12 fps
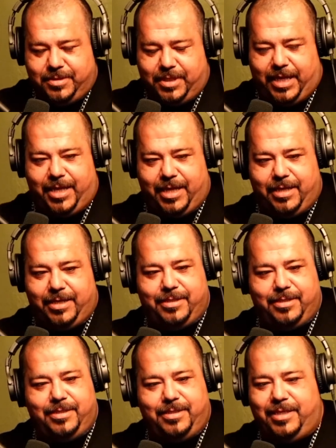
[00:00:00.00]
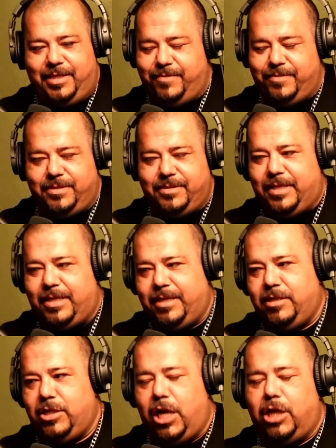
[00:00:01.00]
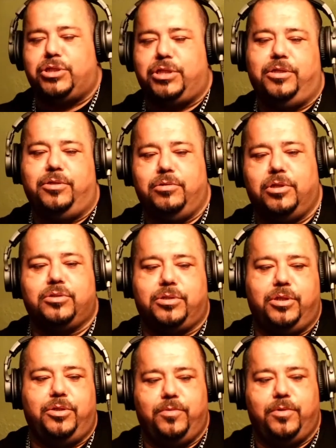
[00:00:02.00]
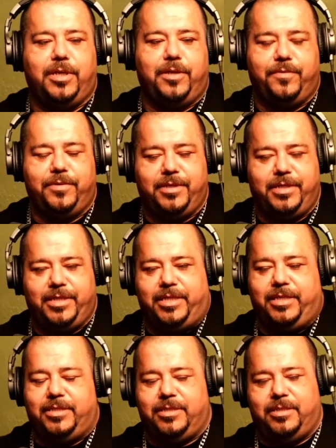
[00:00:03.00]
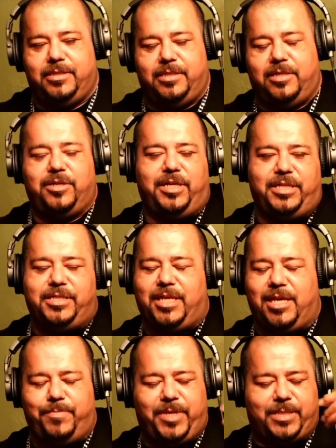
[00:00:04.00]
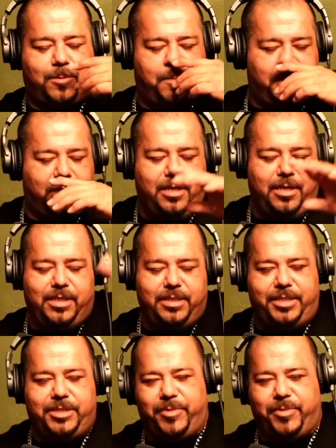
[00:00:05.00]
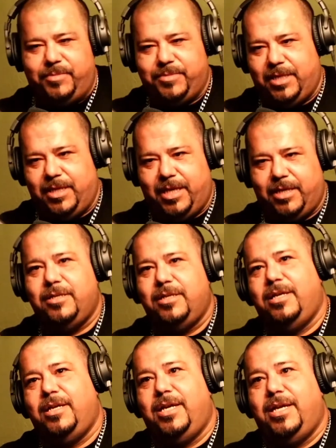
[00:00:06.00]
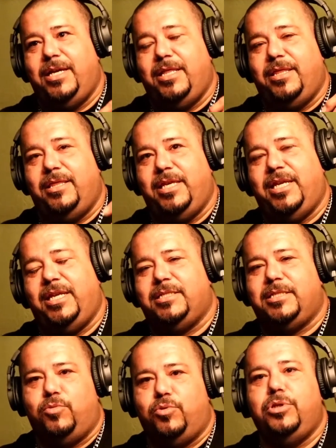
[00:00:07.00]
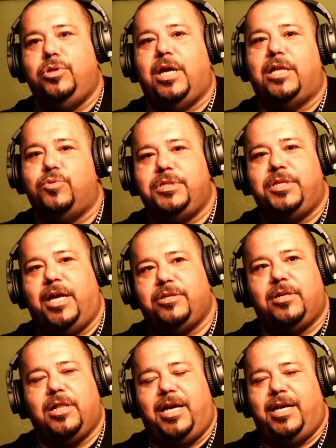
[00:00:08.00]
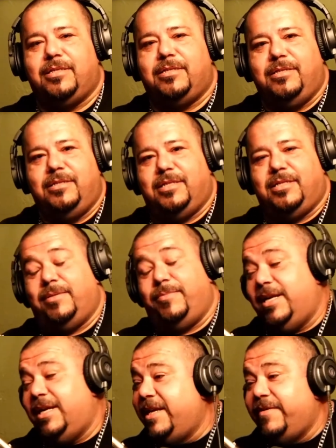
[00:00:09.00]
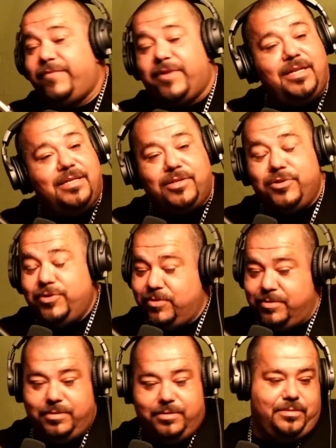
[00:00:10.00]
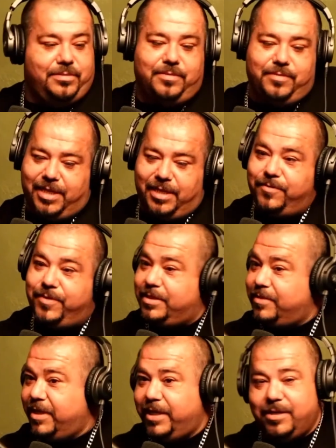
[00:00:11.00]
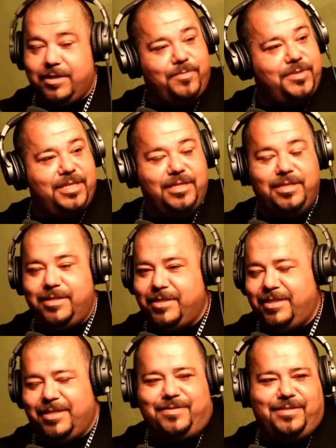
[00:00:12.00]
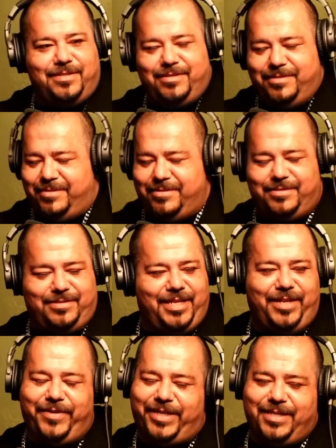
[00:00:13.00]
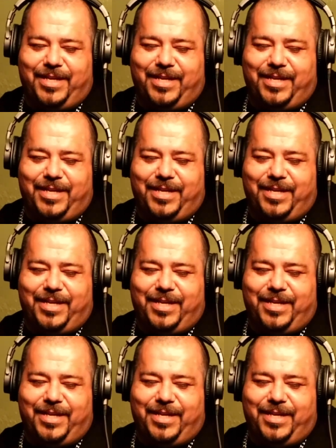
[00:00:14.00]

And he was just like, I'll see you, whatever. And then or he just kept messing with me. Teacher made him sit down. Then he said, we'll see you at your class. And I was like, man, I can't fight at school. We have to wait till later, I'll tell you. And I was, anyways,